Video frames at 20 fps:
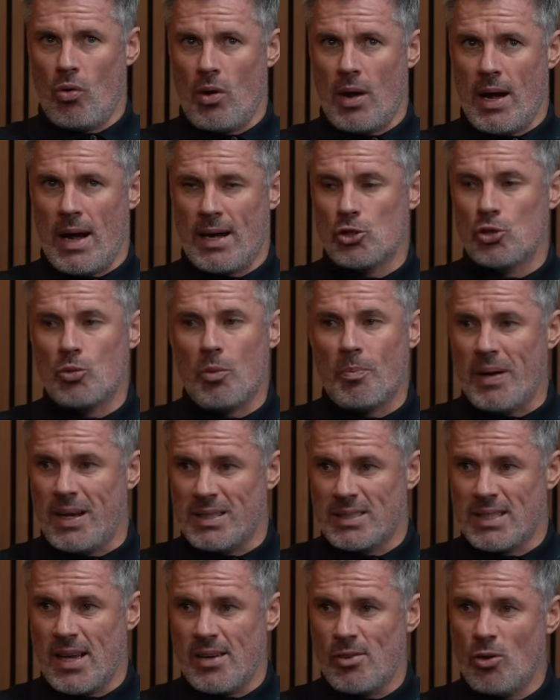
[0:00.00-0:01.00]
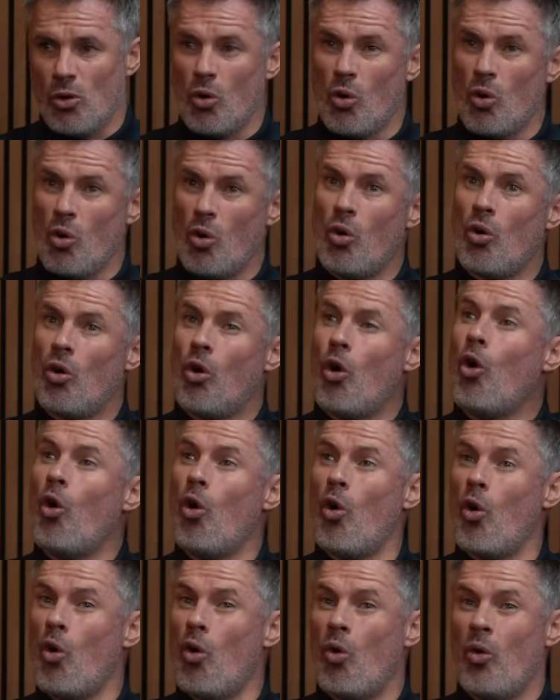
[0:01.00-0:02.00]
I can do it better.
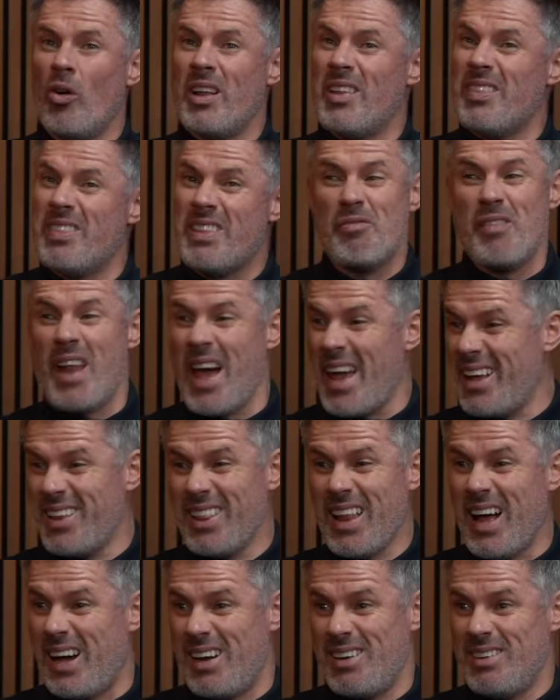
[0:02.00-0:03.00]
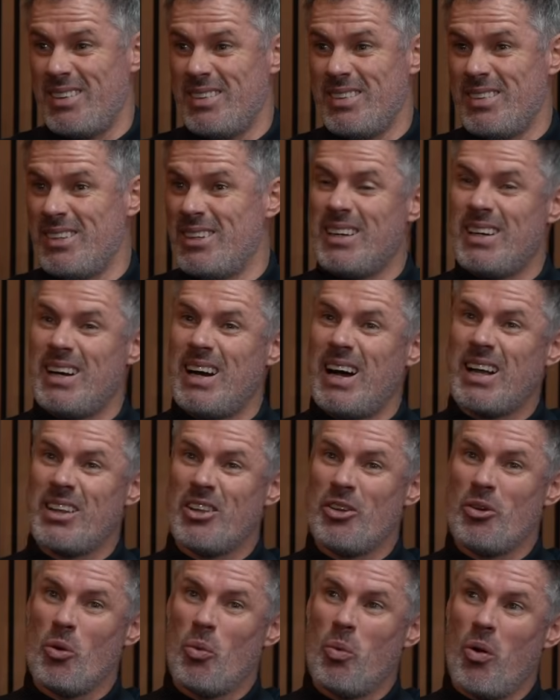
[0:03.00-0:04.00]
They've nailed that. Mm. And
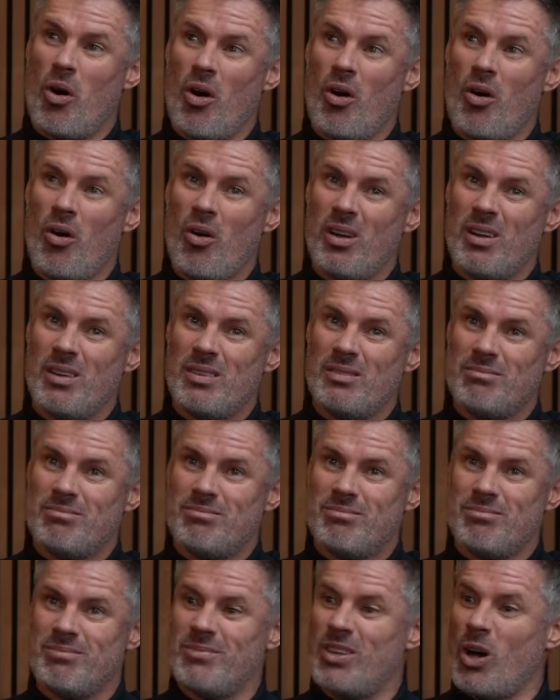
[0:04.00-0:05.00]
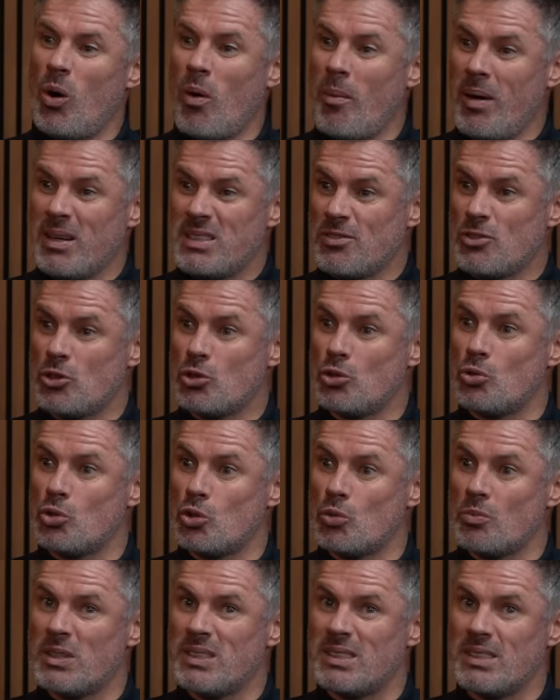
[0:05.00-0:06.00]
you know what? No, I might have to do
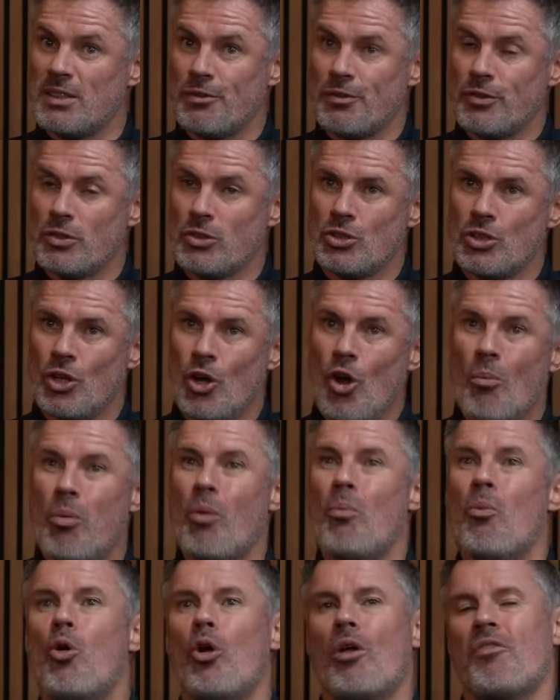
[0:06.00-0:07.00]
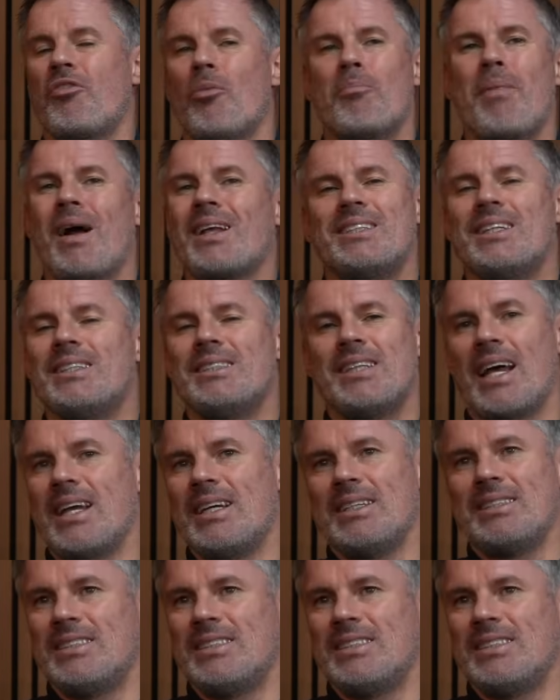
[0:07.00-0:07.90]
something different. But more often, match of the day is